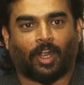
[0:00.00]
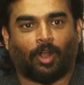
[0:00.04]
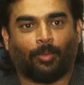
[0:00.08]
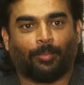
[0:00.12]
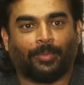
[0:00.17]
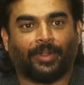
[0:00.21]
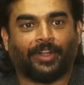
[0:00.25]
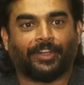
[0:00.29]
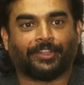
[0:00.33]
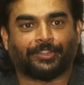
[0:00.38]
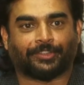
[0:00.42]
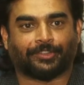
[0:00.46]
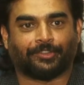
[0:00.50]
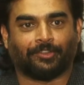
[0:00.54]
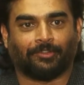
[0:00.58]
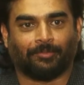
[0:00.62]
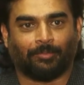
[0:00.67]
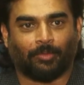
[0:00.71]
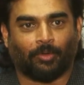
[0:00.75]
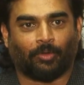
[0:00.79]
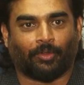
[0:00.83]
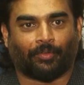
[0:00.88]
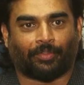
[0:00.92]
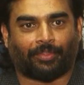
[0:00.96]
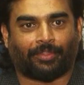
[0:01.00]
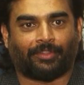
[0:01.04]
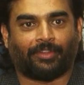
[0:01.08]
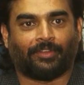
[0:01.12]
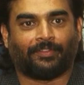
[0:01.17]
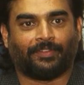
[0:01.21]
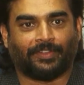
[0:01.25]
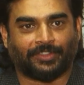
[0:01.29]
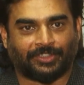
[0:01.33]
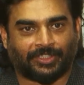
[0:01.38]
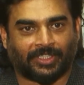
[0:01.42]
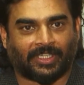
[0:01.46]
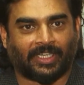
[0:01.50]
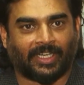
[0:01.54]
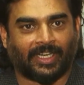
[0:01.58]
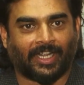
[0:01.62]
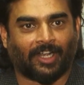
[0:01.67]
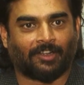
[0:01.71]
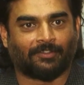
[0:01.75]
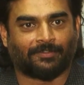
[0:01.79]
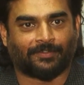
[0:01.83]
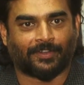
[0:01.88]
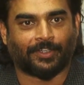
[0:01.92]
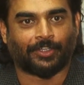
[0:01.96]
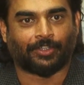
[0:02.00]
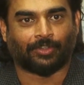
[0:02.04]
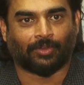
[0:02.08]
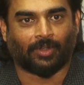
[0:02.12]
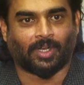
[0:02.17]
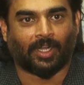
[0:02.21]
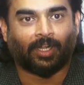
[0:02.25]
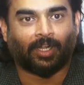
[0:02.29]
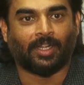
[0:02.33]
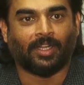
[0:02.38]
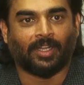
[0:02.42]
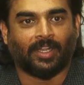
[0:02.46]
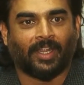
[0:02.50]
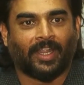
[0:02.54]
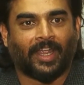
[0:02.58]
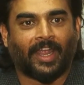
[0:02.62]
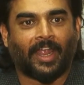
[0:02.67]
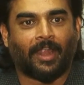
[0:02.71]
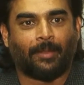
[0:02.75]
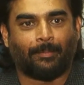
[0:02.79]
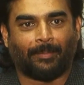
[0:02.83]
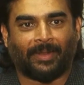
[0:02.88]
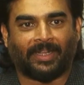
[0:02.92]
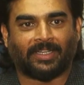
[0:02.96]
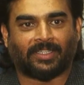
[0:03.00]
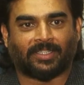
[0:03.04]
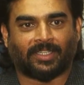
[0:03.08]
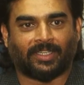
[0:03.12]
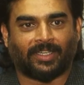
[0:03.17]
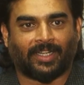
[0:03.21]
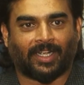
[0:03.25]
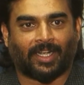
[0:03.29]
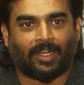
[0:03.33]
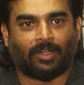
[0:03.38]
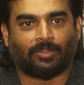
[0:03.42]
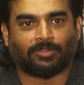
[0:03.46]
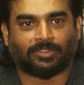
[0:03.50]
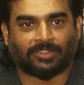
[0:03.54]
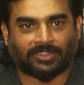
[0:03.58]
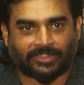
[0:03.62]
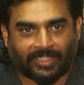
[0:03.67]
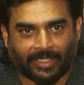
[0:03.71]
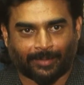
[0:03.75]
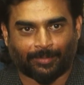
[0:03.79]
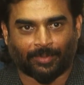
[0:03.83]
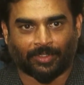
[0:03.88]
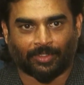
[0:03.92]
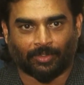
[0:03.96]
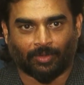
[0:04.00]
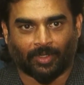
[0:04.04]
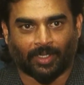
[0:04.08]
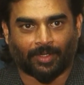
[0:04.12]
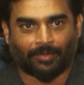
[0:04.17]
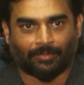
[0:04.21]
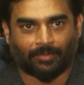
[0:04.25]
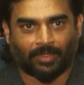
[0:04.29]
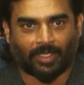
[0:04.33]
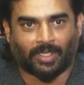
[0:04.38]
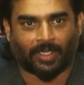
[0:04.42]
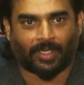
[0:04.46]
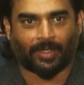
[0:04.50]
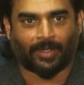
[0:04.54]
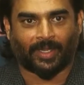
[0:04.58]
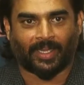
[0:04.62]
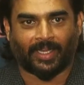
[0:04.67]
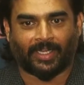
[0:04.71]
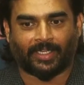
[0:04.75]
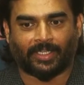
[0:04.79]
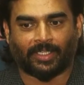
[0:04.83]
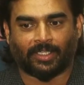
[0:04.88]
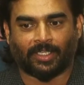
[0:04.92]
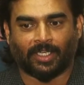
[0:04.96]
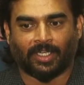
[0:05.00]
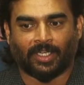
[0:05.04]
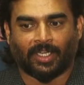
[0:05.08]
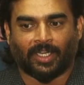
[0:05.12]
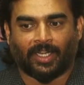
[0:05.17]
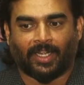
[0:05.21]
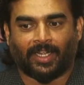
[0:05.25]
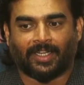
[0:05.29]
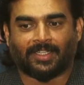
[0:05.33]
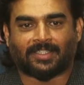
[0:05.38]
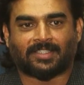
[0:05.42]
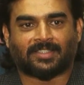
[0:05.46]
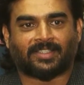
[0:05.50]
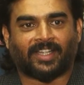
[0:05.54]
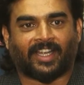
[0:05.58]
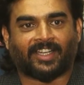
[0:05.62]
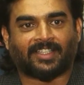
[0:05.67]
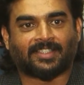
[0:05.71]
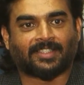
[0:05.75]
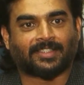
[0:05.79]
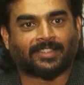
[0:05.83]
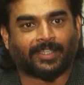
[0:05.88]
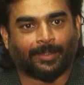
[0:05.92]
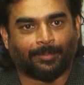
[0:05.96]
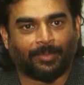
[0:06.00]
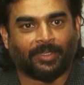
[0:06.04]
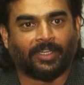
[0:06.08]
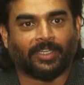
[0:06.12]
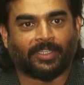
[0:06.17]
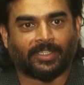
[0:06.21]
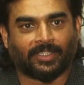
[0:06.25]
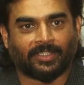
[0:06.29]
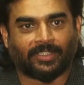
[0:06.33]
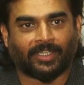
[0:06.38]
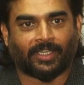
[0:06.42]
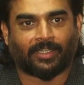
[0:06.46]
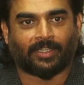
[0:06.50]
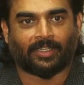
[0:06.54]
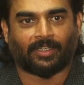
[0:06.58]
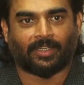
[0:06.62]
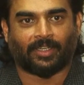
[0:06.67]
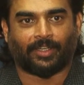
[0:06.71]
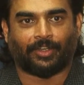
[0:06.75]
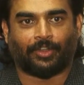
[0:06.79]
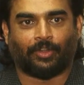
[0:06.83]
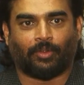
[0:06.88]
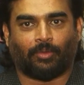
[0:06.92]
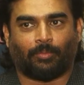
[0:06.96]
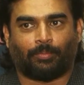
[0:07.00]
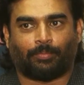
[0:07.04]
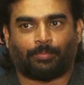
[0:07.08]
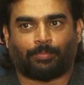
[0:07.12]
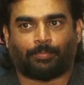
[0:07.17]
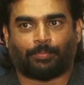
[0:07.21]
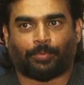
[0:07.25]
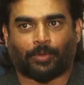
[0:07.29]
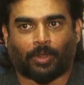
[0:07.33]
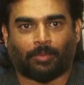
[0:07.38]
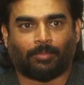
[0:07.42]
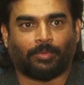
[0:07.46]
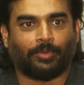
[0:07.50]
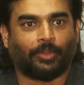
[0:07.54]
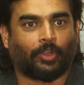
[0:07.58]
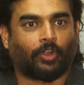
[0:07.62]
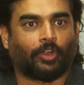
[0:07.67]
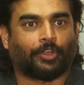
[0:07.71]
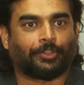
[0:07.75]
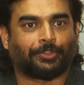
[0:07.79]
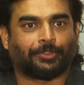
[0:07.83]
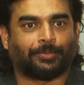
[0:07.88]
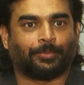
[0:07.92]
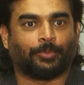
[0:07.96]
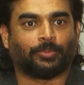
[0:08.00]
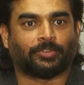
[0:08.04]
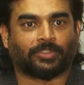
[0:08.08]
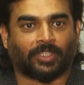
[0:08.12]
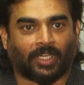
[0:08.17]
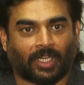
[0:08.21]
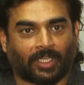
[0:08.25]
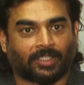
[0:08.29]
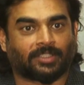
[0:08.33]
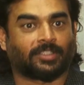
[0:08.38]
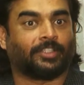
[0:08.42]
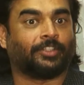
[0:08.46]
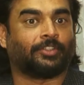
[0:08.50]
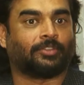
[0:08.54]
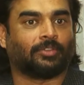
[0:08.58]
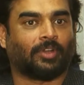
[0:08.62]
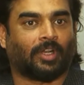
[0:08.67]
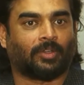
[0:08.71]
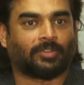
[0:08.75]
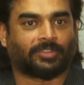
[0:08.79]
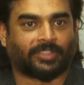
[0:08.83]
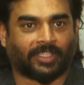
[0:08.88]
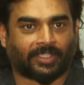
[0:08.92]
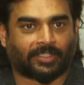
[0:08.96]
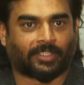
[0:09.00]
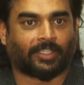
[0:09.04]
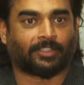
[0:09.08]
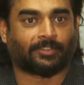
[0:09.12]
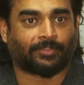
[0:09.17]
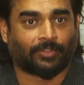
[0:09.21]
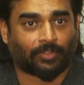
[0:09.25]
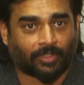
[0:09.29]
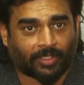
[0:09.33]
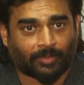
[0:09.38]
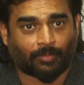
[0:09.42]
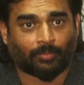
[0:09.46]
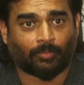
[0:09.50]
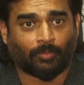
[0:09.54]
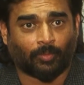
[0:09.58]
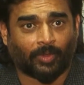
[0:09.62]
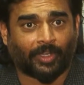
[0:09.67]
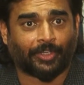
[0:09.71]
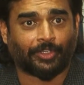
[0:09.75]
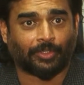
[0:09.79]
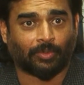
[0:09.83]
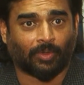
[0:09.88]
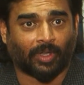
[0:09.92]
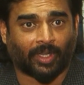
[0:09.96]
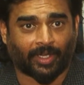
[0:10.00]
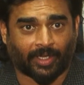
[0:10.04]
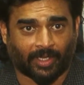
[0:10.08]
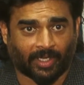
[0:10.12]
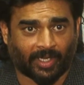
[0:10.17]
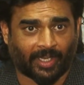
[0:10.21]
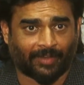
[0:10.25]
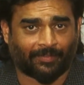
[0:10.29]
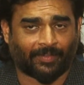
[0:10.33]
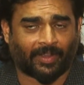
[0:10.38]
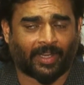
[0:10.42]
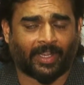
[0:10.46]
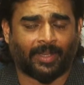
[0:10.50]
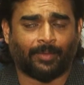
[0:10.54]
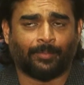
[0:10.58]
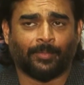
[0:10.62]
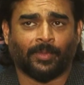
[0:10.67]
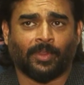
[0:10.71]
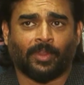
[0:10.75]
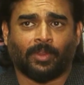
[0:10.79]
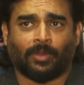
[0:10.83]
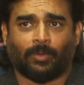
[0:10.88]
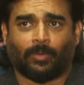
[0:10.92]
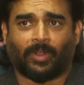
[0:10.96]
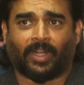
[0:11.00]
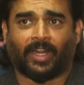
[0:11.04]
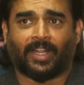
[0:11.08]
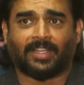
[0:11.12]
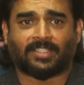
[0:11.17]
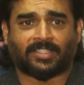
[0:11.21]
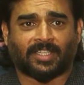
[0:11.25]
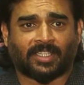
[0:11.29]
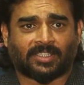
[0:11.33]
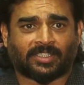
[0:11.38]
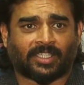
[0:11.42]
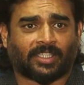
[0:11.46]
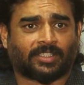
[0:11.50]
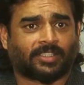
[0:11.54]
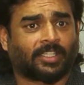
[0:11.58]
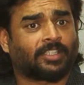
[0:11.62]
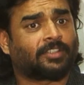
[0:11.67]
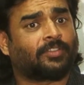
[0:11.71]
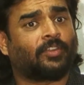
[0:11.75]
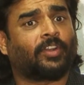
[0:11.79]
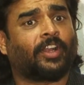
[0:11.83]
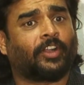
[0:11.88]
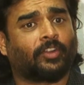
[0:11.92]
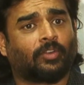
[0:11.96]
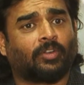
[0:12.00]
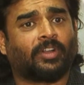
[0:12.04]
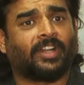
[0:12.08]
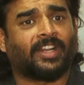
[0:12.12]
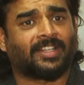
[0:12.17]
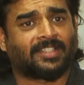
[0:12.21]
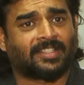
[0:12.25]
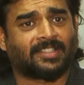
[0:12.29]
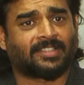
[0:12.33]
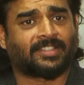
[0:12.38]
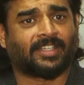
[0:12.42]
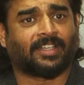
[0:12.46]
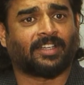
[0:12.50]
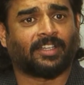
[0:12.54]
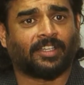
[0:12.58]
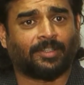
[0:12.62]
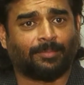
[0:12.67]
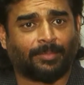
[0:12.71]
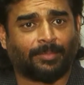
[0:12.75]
combination of both physically how fit you are and mentally how stable you are, and it's that stability that probably contributes largely to how successful and where you are in life. And when I say successful, I don't necessarily